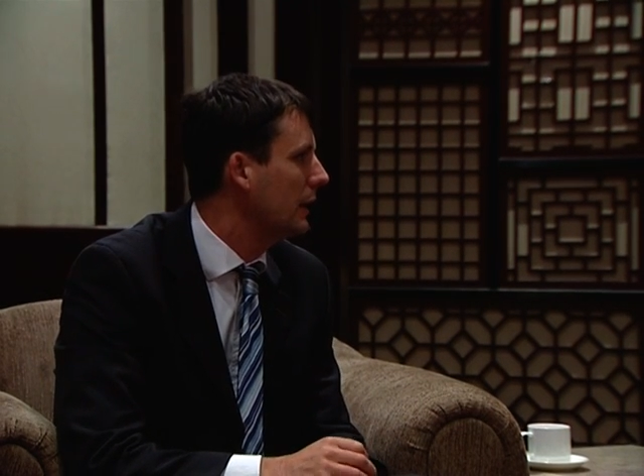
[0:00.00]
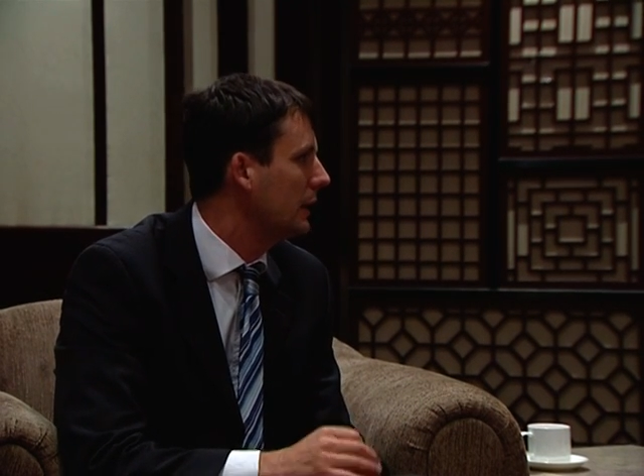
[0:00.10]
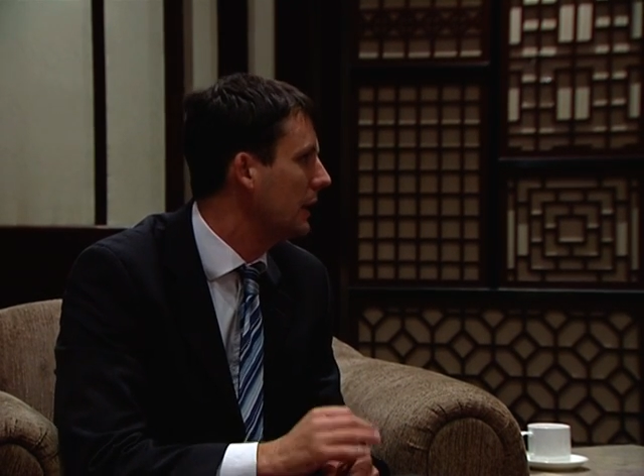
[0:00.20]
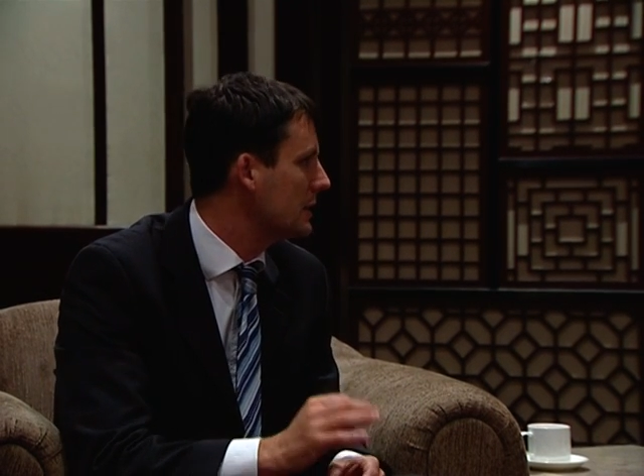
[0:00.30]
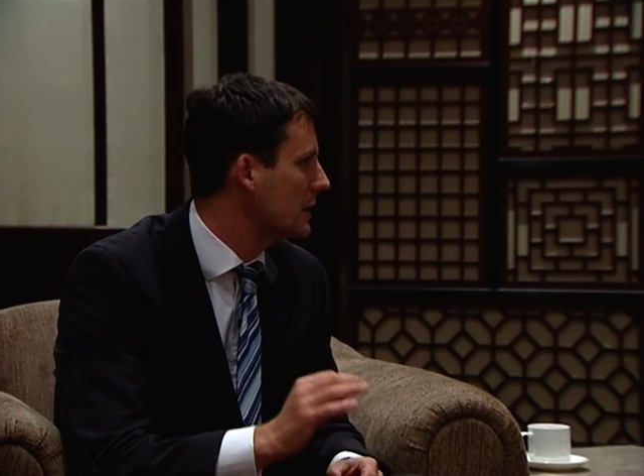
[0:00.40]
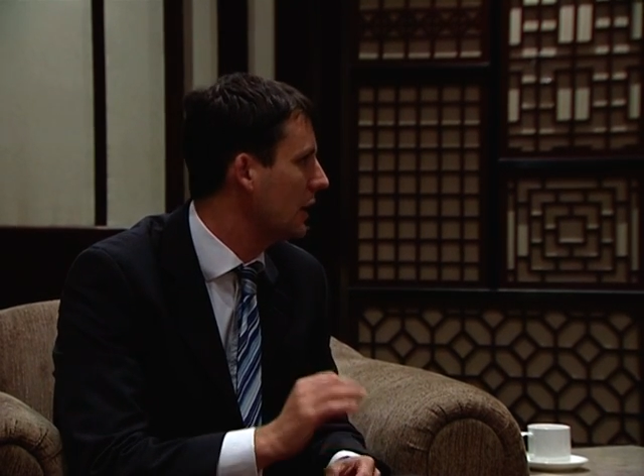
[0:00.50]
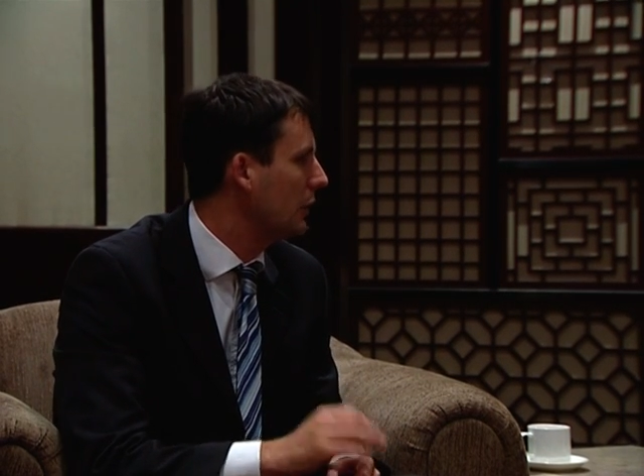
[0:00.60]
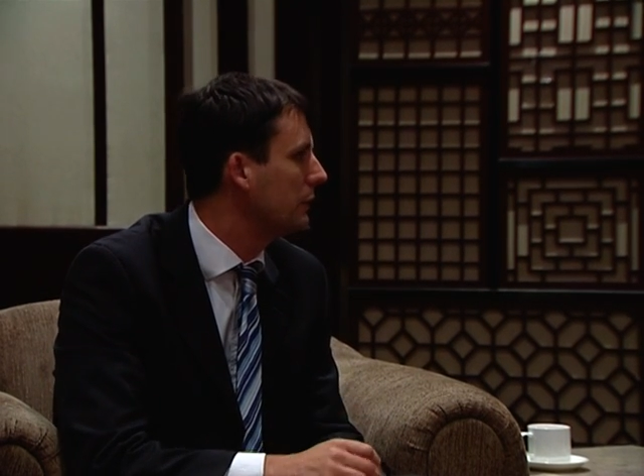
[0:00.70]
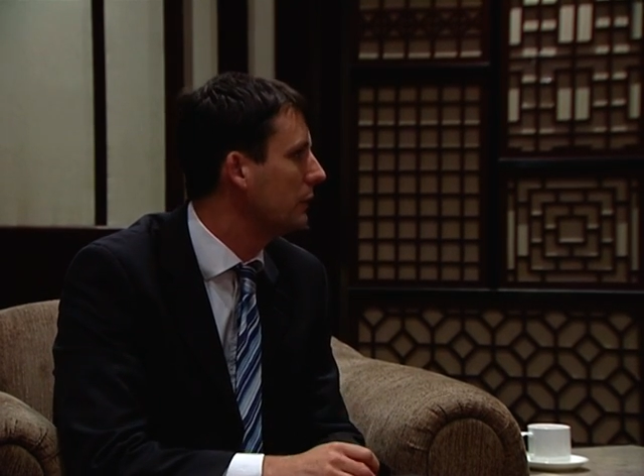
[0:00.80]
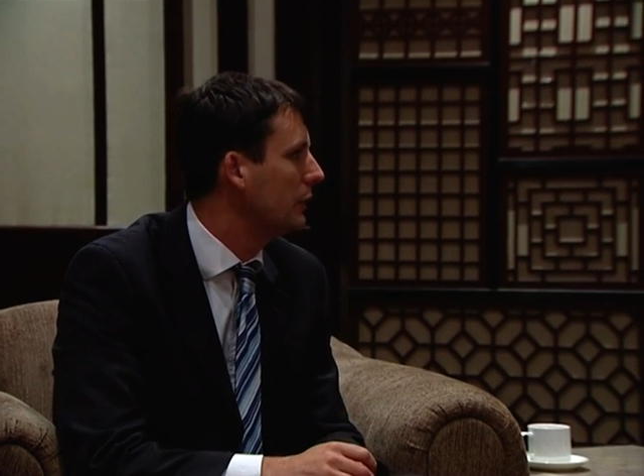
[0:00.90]
in an internet
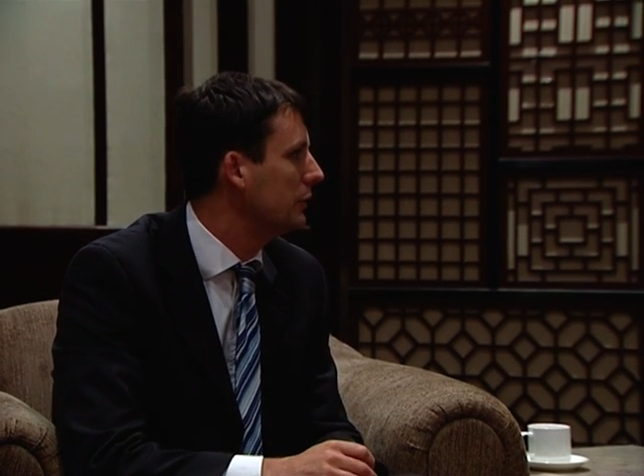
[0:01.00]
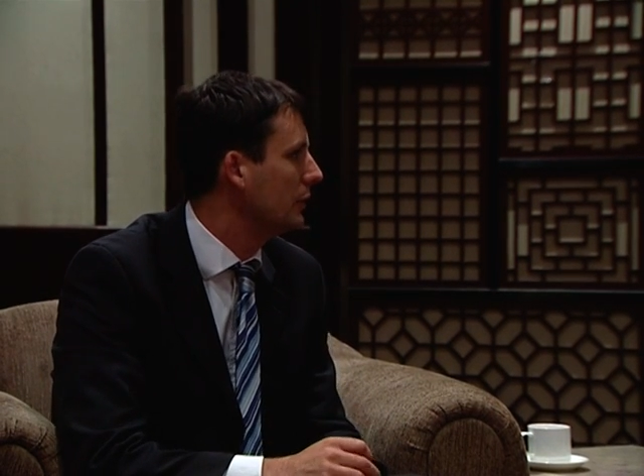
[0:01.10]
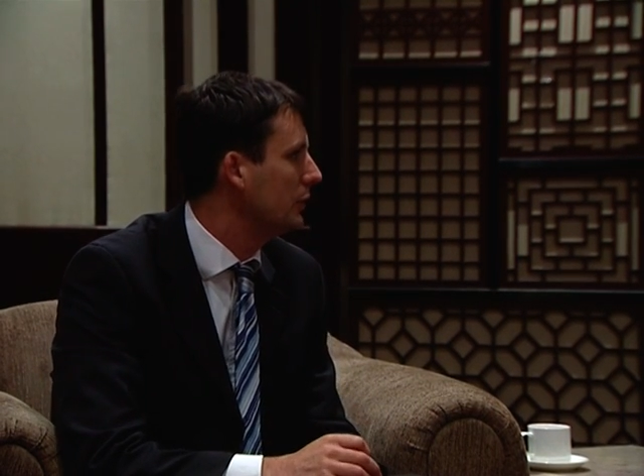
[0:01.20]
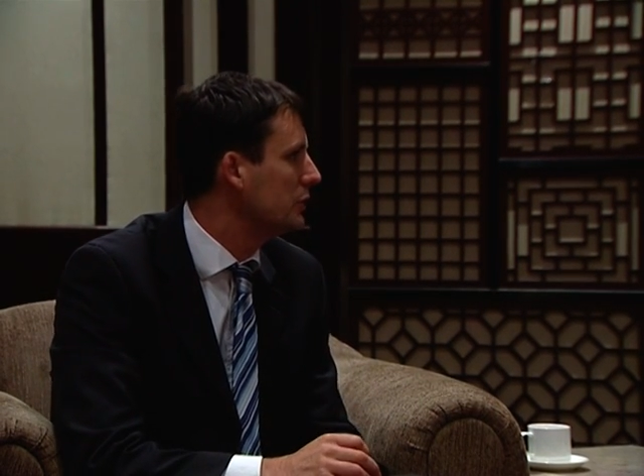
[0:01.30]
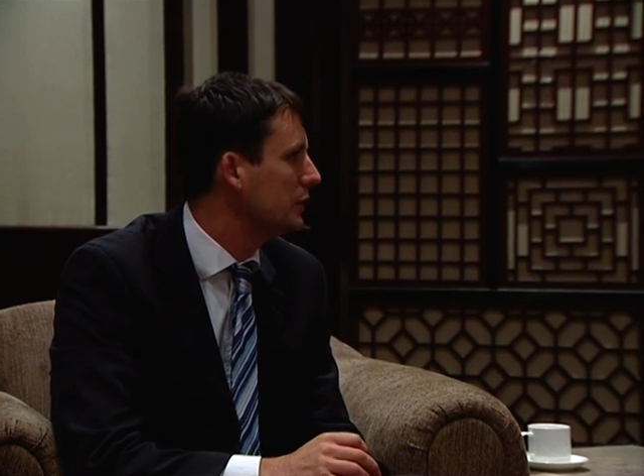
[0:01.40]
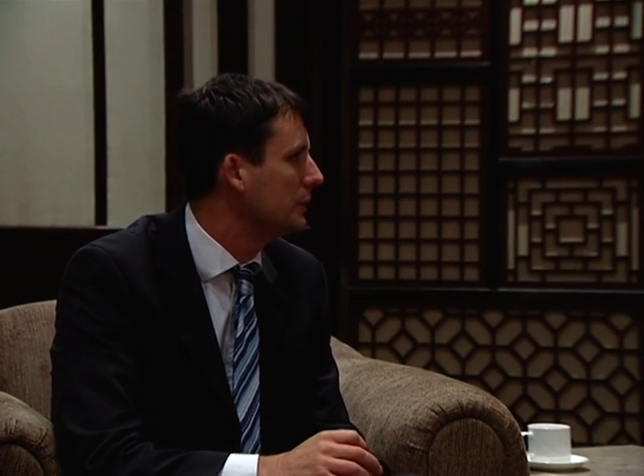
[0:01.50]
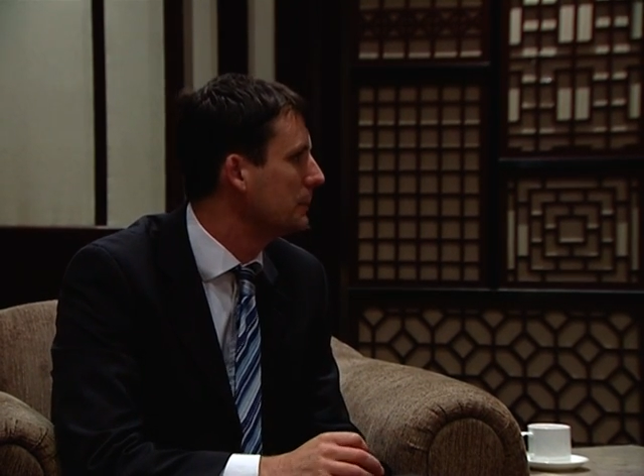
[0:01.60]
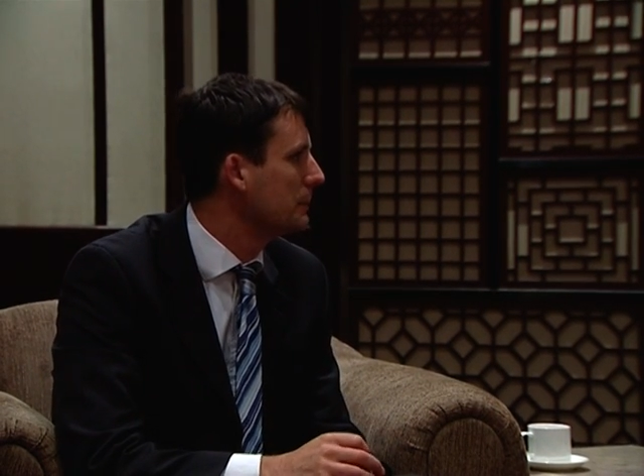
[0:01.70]
offload solution.